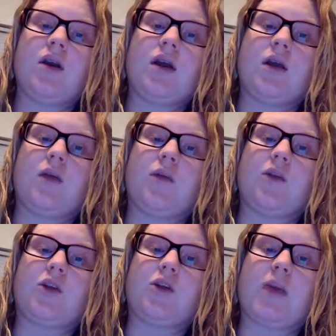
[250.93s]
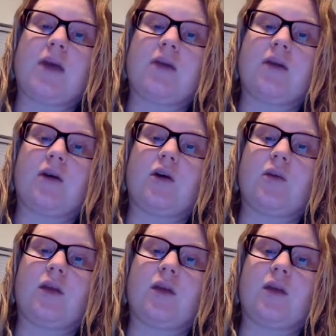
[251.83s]
And a woman should pattern their
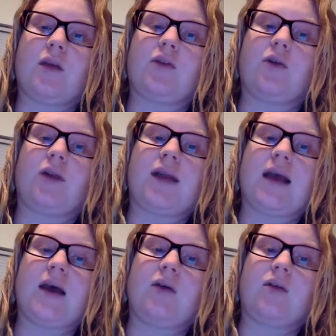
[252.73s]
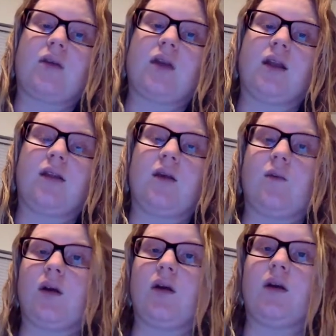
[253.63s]
homes after the Lord's house,
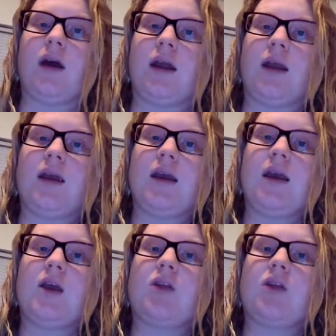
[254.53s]
D&C 109.